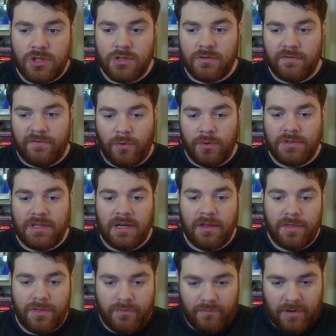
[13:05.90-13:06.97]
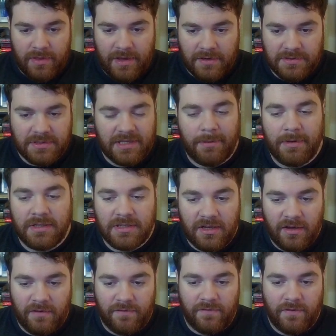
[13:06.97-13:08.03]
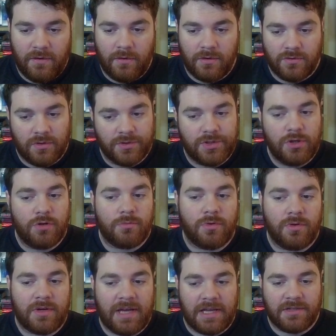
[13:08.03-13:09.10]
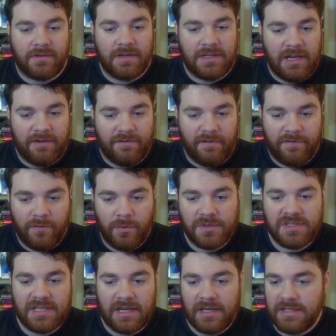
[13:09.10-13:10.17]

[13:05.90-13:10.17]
one forward, deal it 3000 damage. If you control 2 or more category DFF forwards, deal it